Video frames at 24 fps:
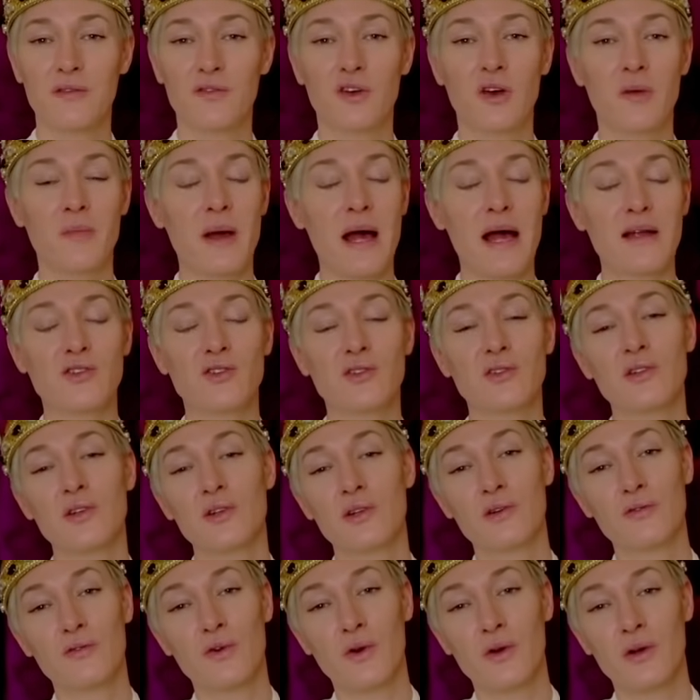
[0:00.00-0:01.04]
for a pageant at
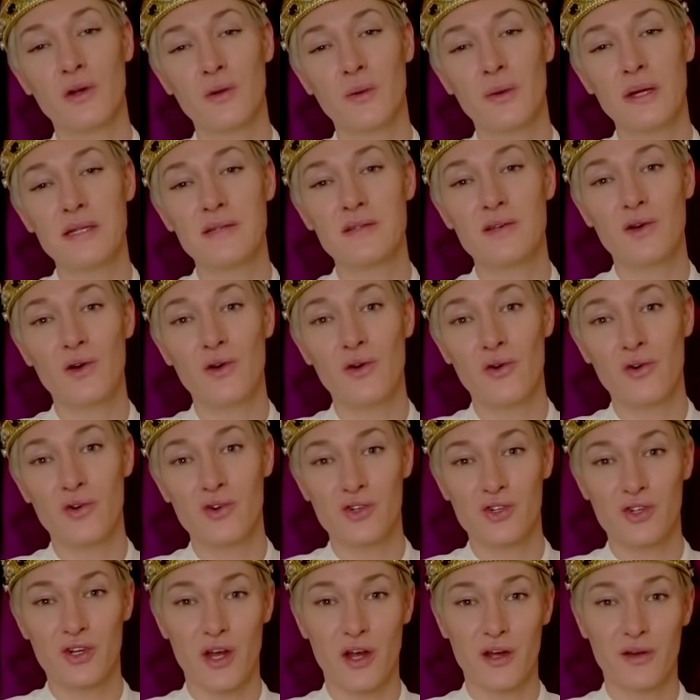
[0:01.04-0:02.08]
the Royal Windsor Horse
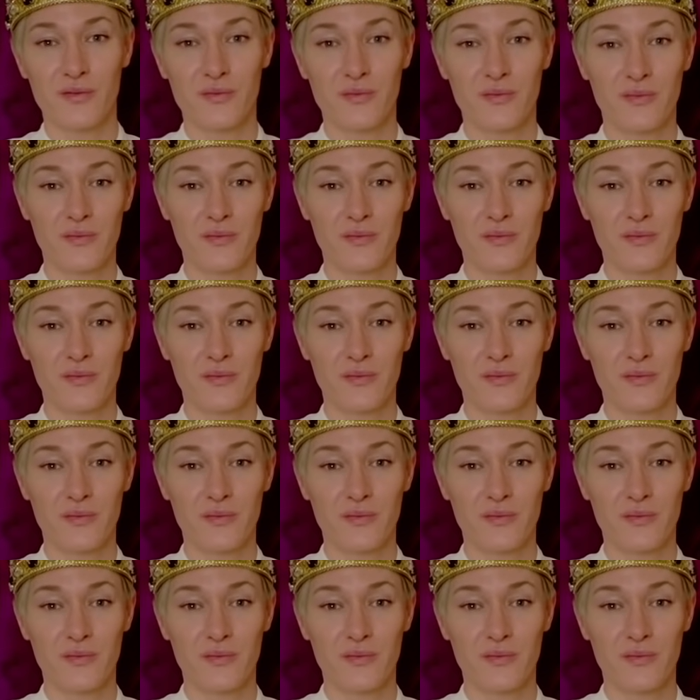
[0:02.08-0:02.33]
Show.